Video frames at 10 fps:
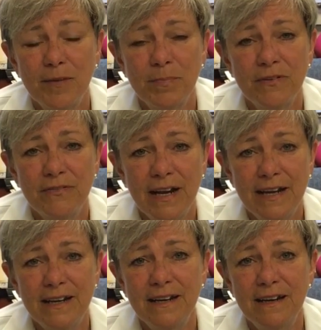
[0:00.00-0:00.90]
that are
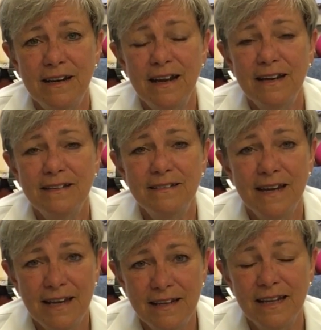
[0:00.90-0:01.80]
provided
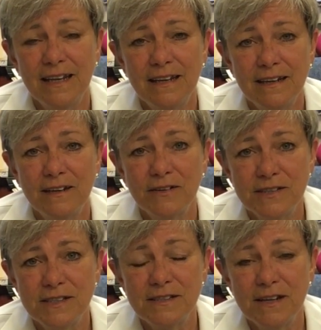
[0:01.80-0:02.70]
daily in
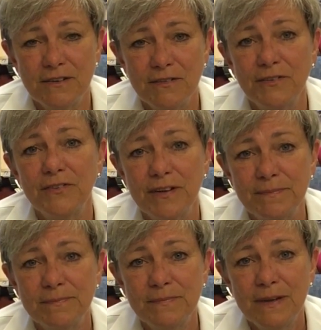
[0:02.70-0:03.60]
Christus Santa Rosa.
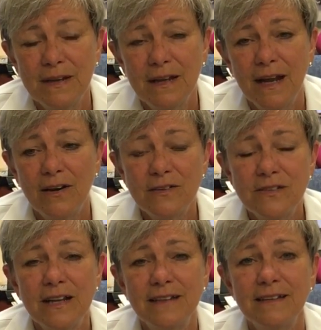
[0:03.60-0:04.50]
I'd
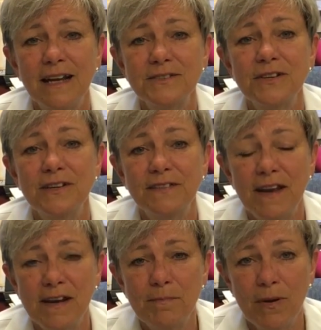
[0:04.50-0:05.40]
also like to ask you to
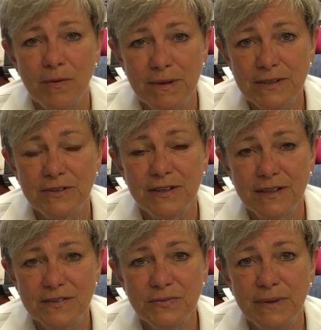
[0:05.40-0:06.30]
take a moment during
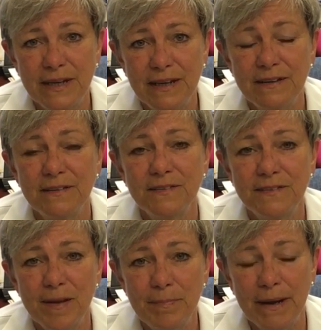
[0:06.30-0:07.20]
this week,
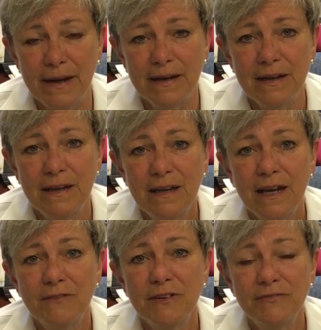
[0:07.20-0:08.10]
step back,
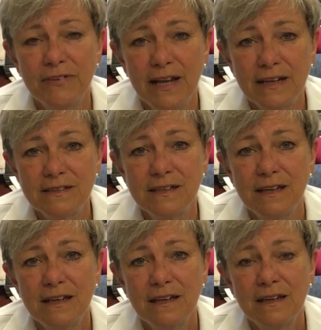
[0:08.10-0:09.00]
and reflect
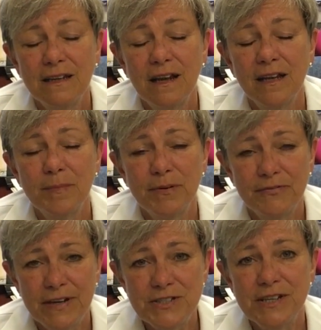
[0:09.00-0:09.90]
on the
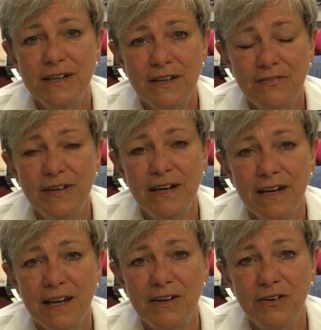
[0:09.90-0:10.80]
profession that you've
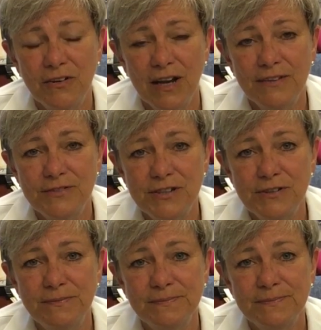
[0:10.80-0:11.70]
dedicated your life to,